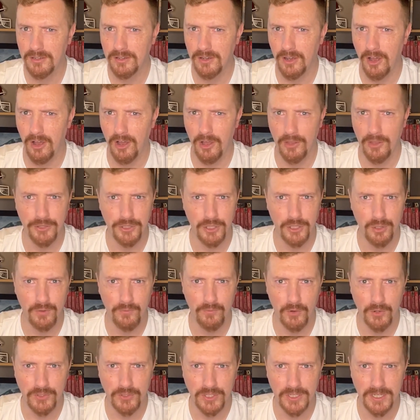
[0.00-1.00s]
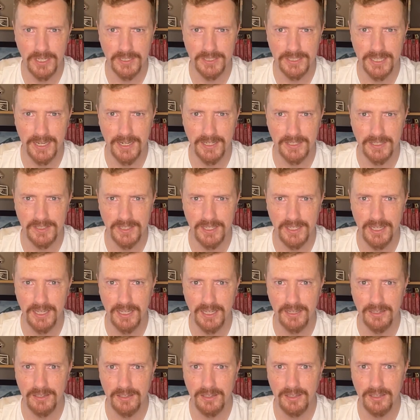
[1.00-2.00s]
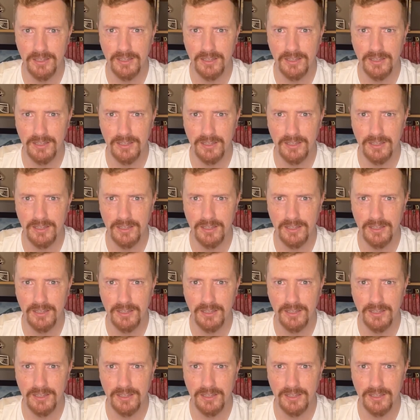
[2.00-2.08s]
on the University of Tennessee